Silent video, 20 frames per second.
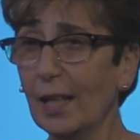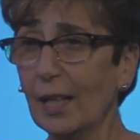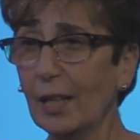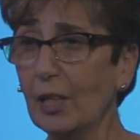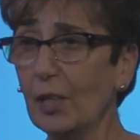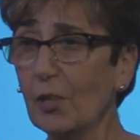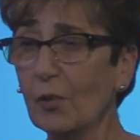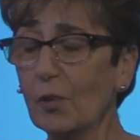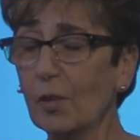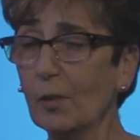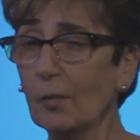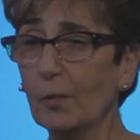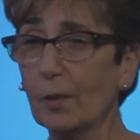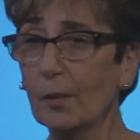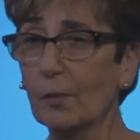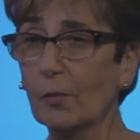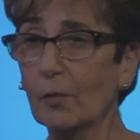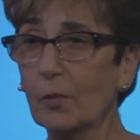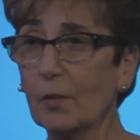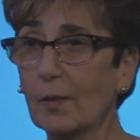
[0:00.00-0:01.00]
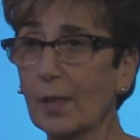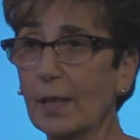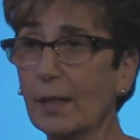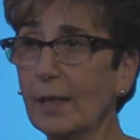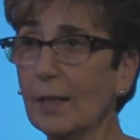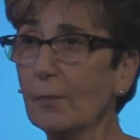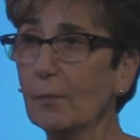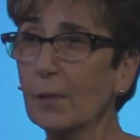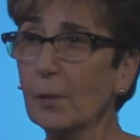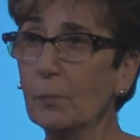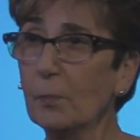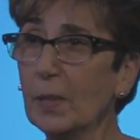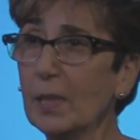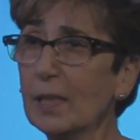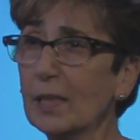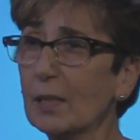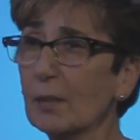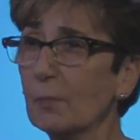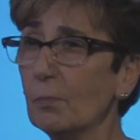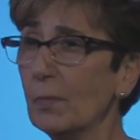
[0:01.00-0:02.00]
you know, they get a
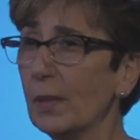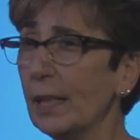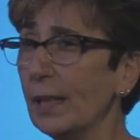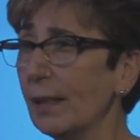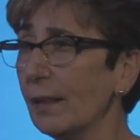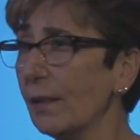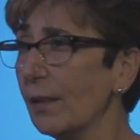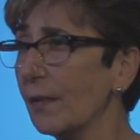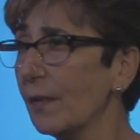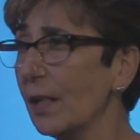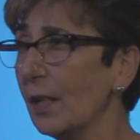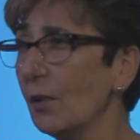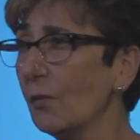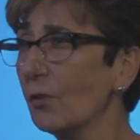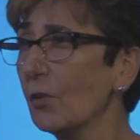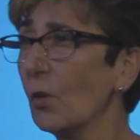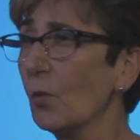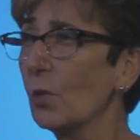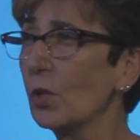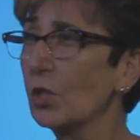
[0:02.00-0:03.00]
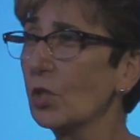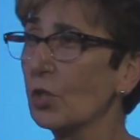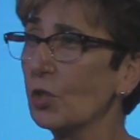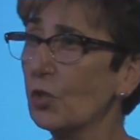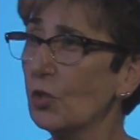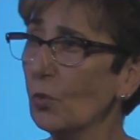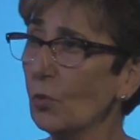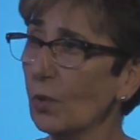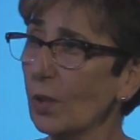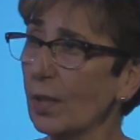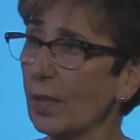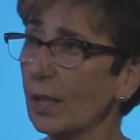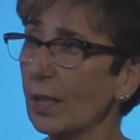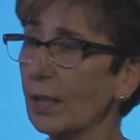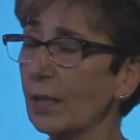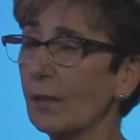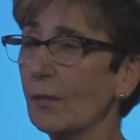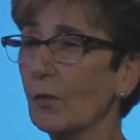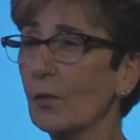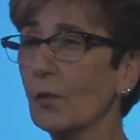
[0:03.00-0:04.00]
piece of mail, they don't know what to do with
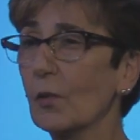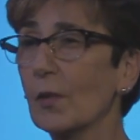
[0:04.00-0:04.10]
it,